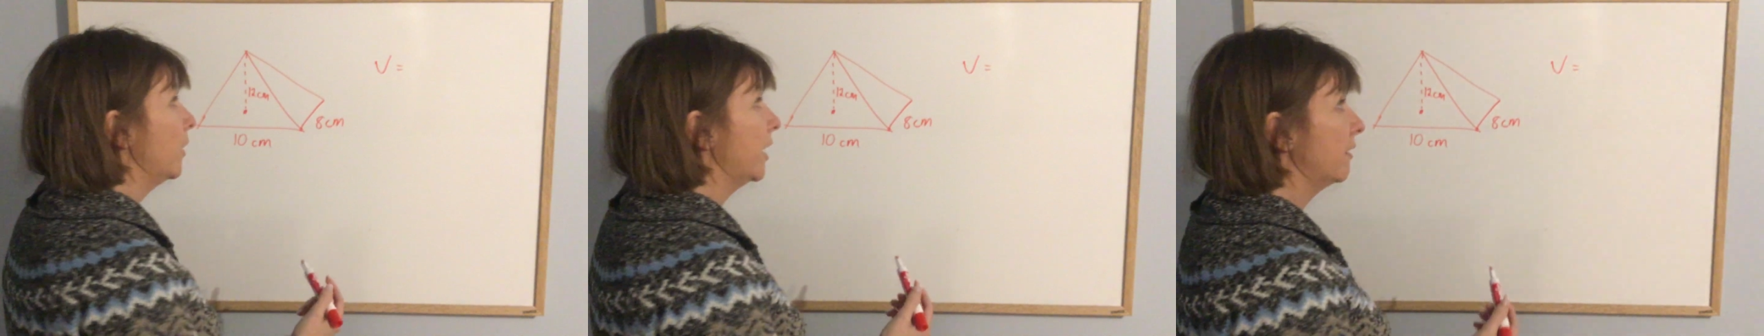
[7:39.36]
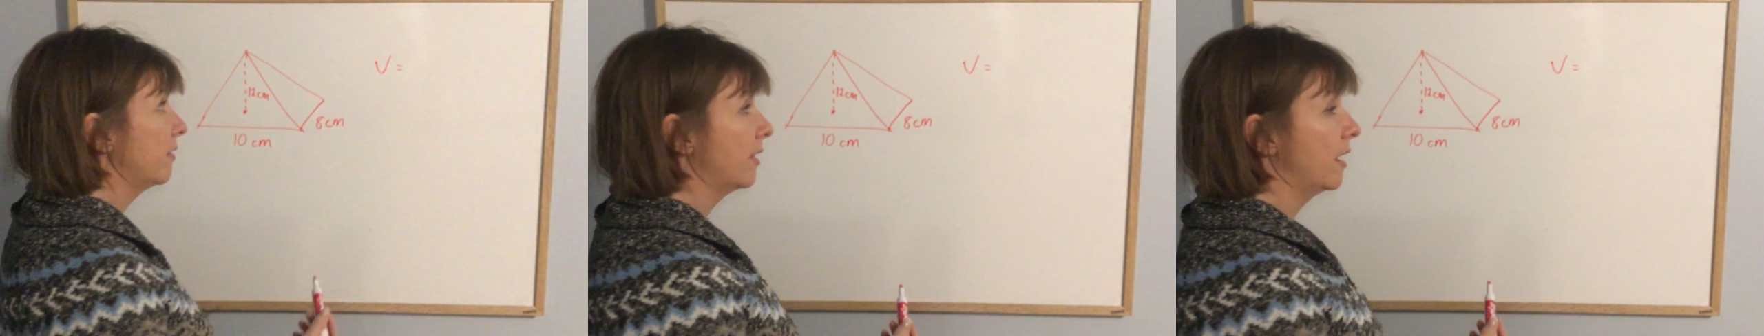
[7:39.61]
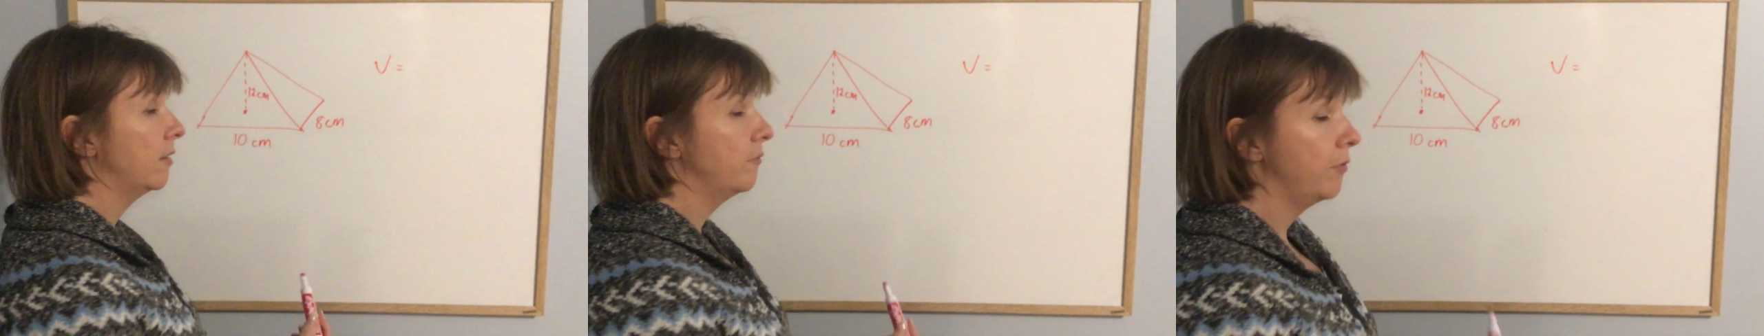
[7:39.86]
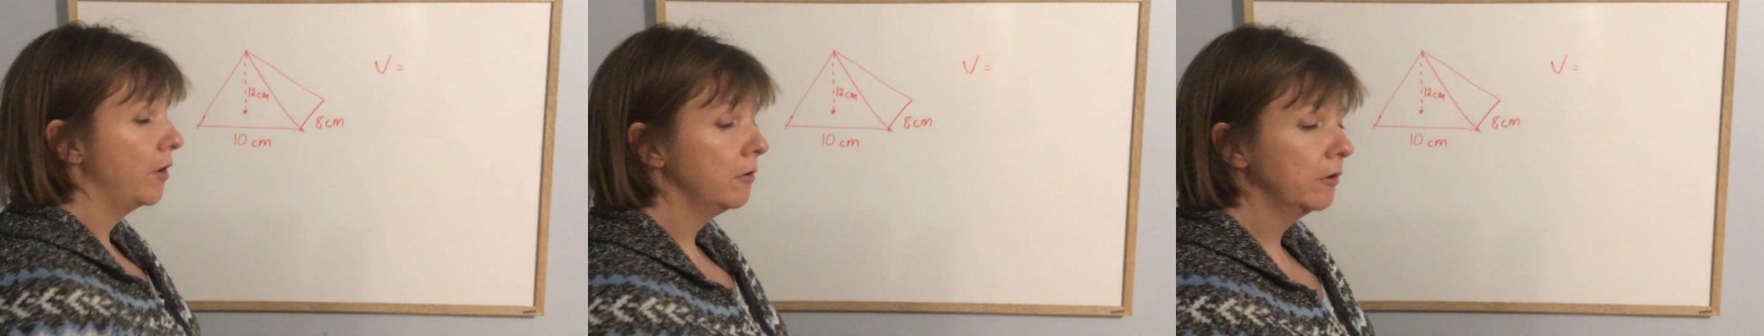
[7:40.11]
what I
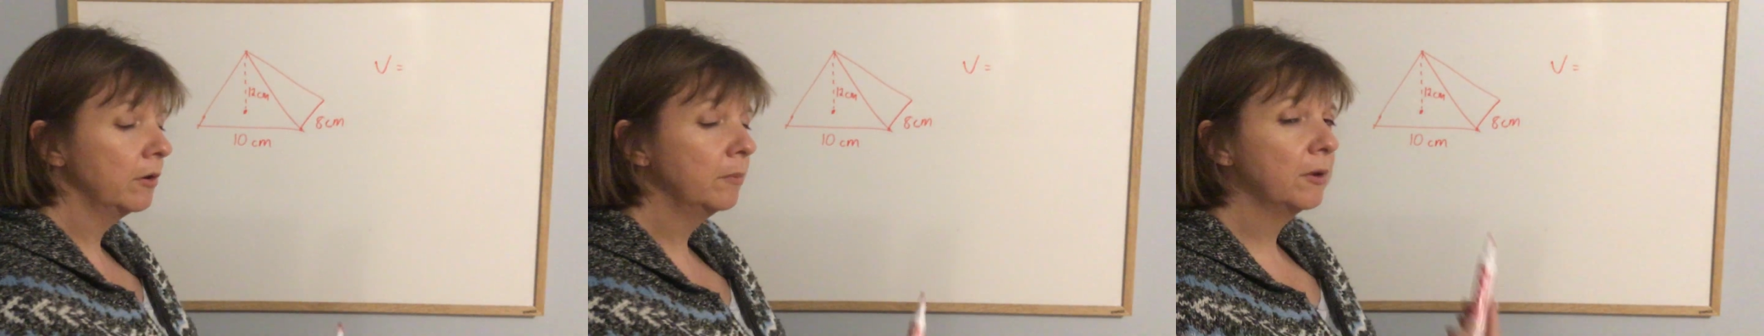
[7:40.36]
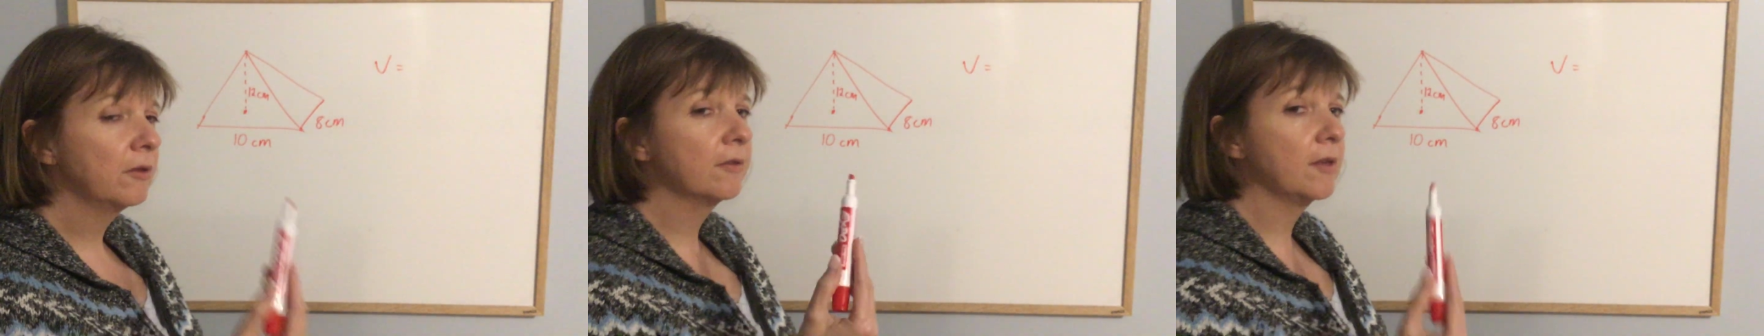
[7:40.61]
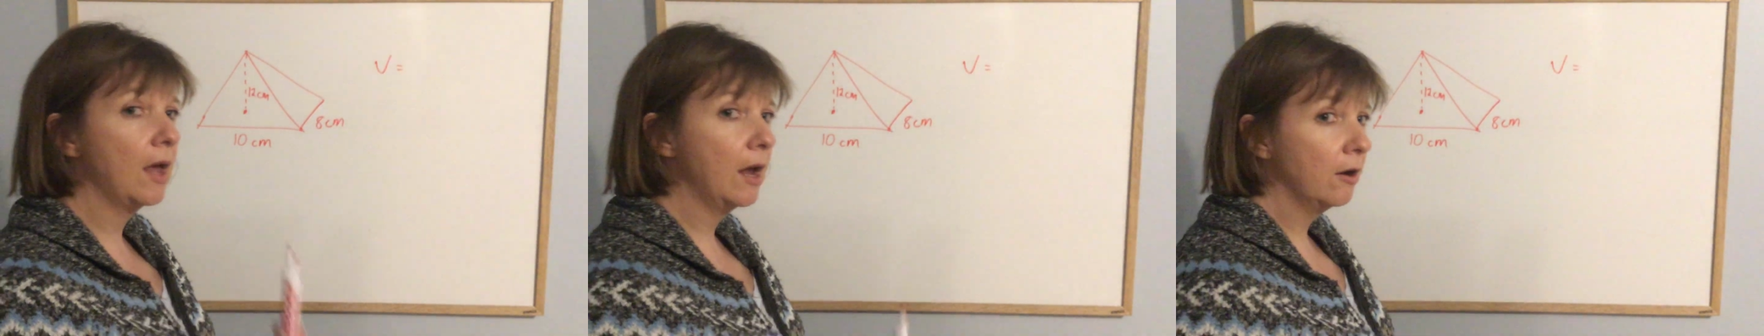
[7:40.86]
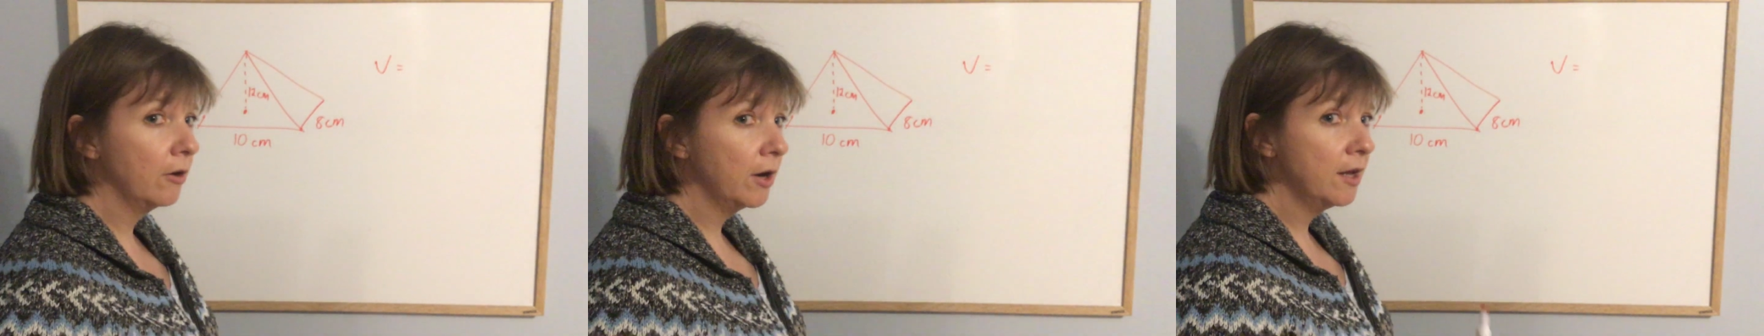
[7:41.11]
said, volume is
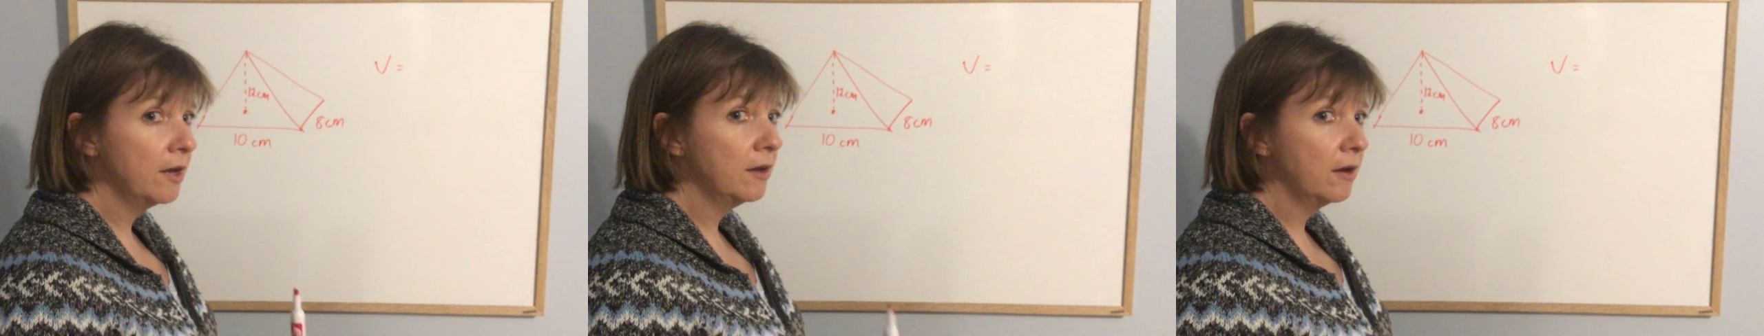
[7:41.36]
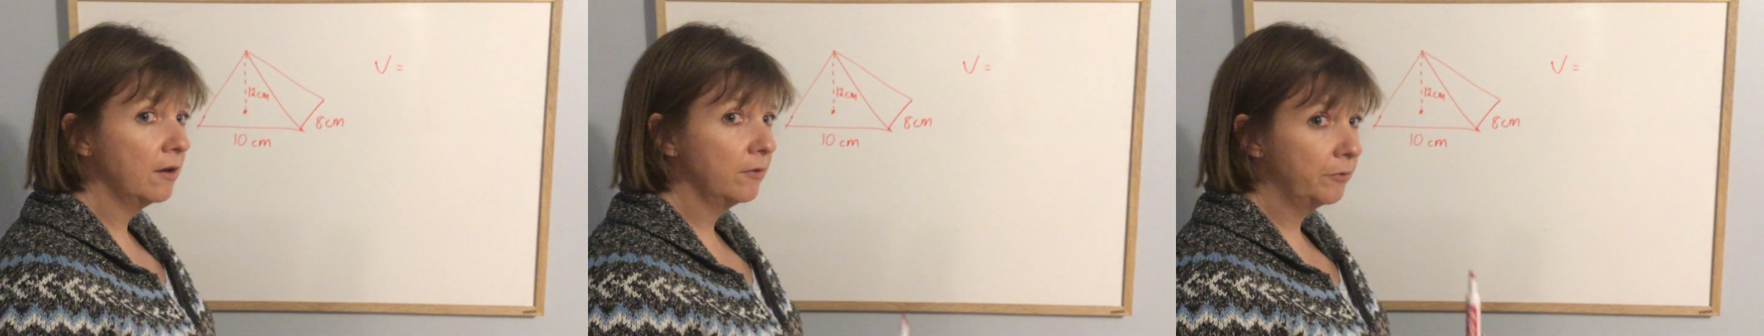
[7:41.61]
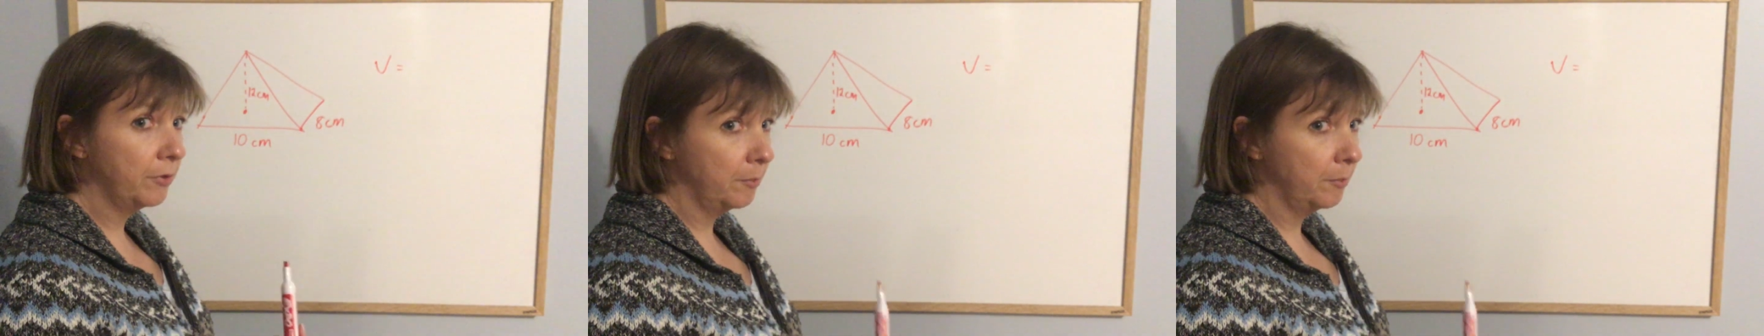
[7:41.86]
area of